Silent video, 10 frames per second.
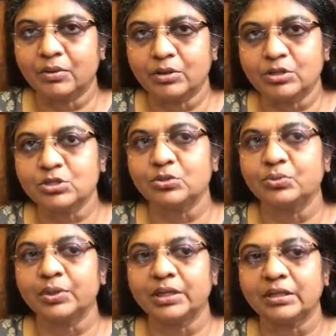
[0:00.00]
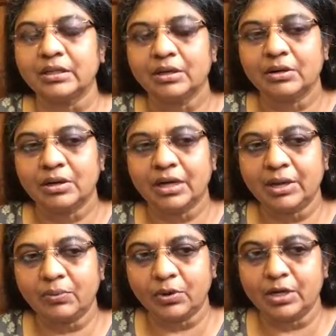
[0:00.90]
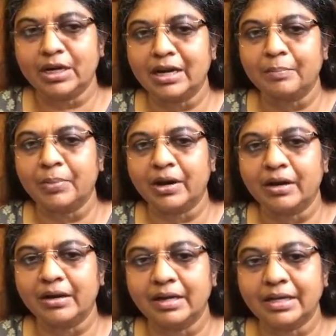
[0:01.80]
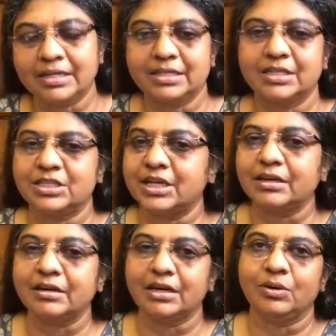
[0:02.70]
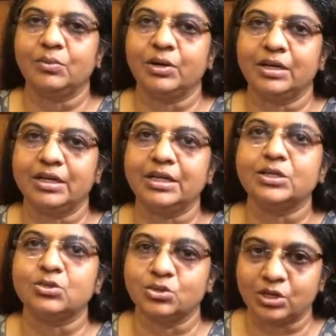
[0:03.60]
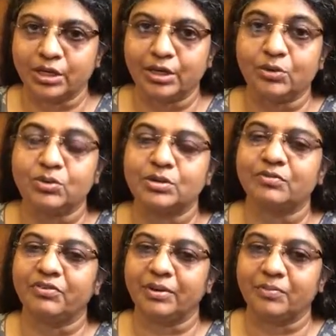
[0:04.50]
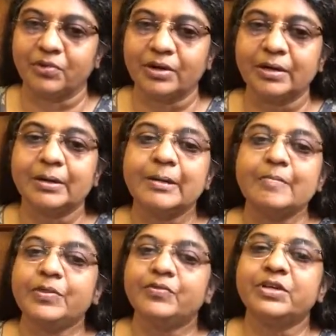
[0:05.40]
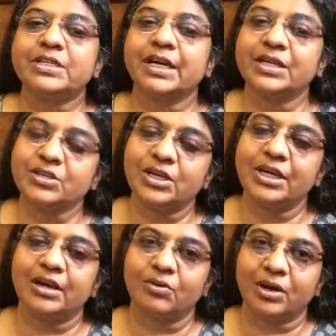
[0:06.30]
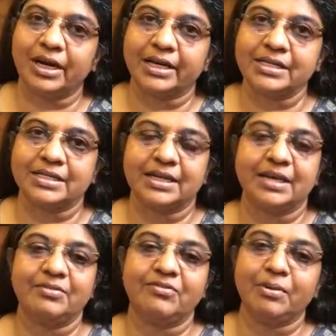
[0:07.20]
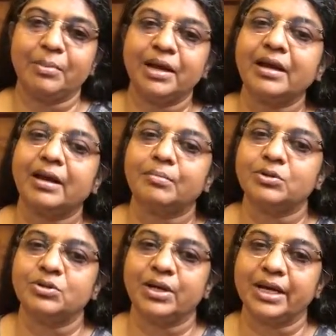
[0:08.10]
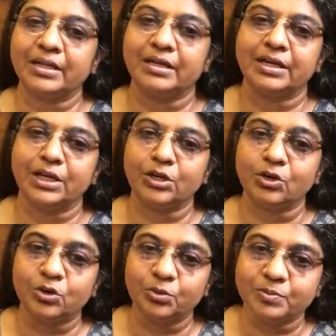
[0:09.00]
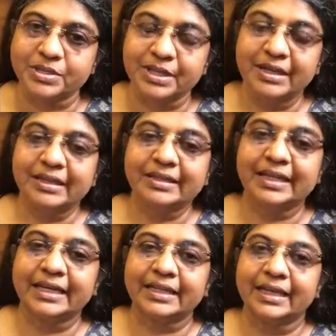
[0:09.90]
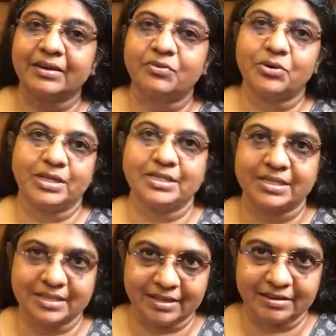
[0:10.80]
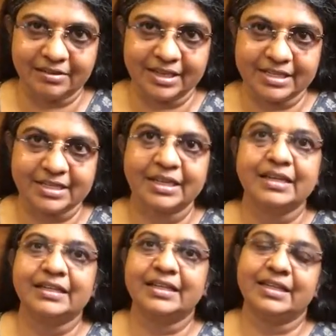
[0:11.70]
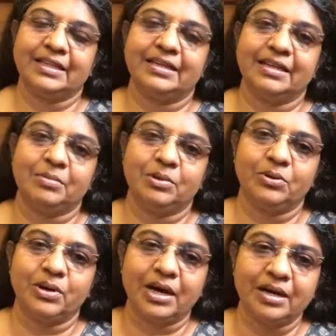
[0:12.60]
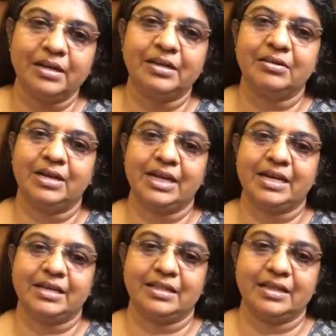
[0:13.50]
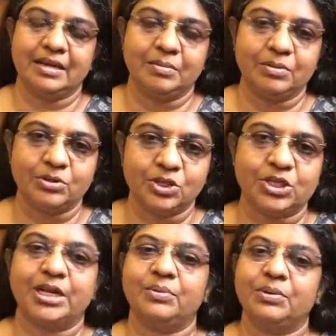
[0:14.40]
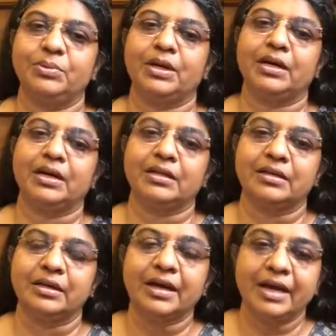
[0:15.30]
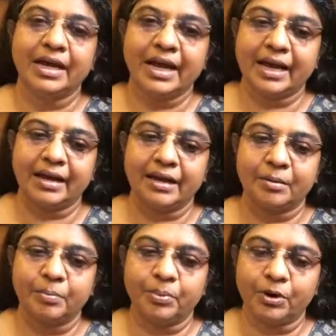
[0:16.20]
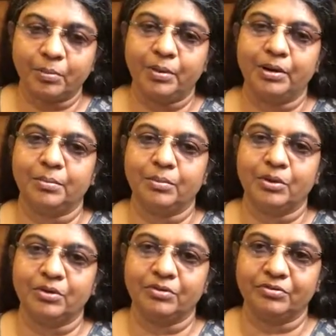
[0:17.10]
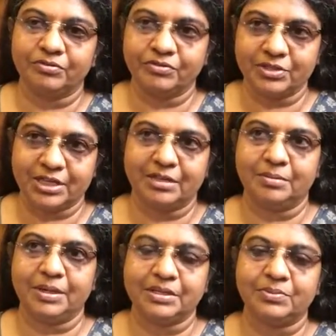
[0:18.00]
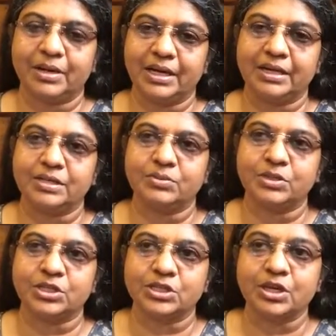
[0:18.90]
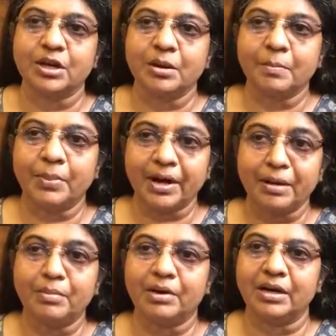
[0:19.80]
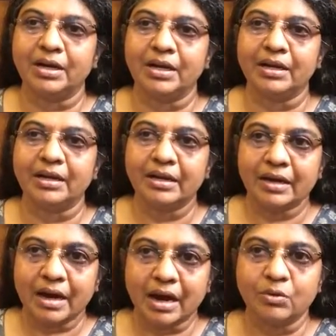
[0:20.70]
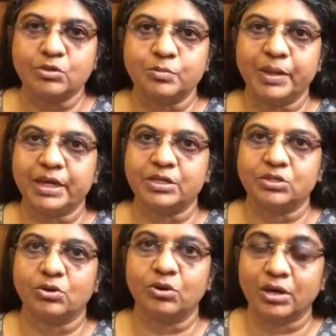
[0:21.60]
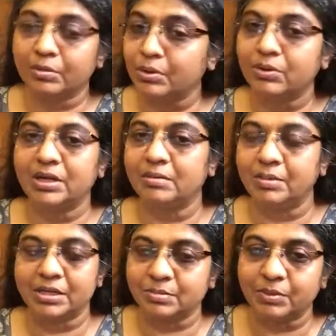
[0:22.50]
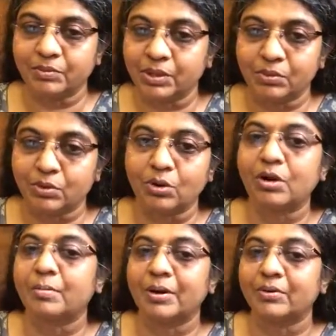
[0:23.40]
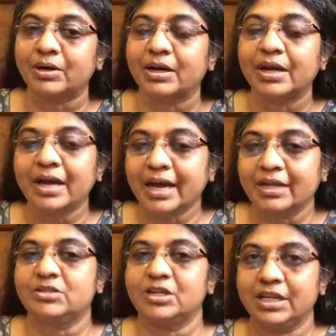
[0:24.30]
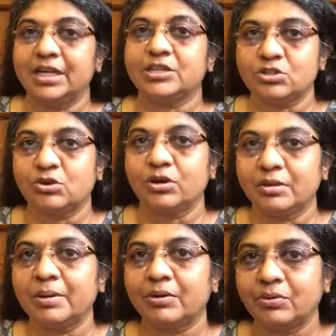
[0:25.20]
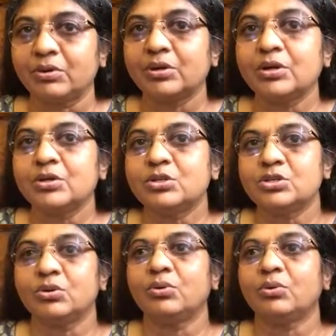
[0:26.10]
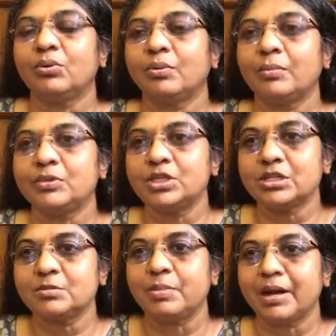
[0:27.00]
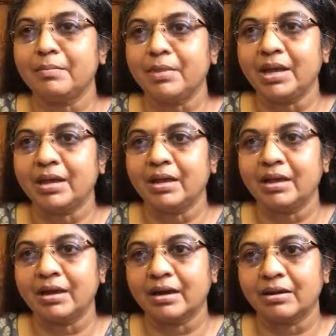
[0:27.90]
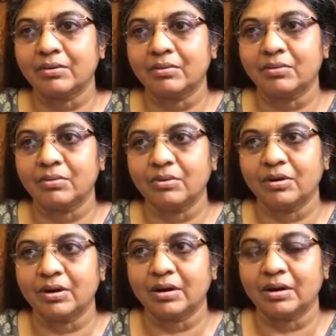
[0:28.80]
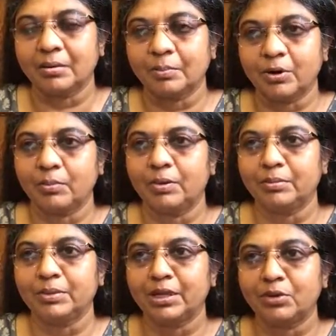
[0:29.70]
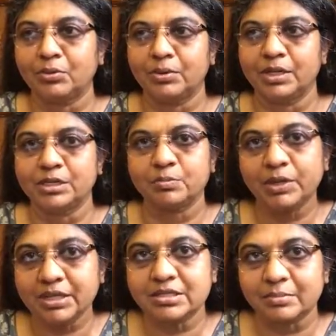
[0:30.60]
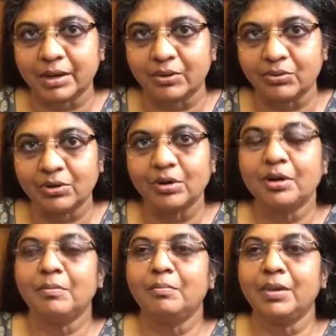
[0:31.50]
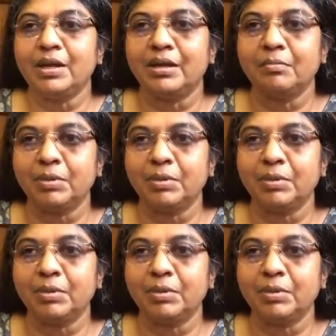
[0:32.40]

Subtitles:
also with what in Nepal is the Gender Equality and Social Inclusion Framework, which actually outlines that if women come together in groups, then their voice is increased. Then they're able to articulate and they're able to share with one another, and a problem of gender-based violence, which is primarily house-based or community-based, but we don't talk about it, actually gets talked about. So just by making a problem that nobody speaks about, making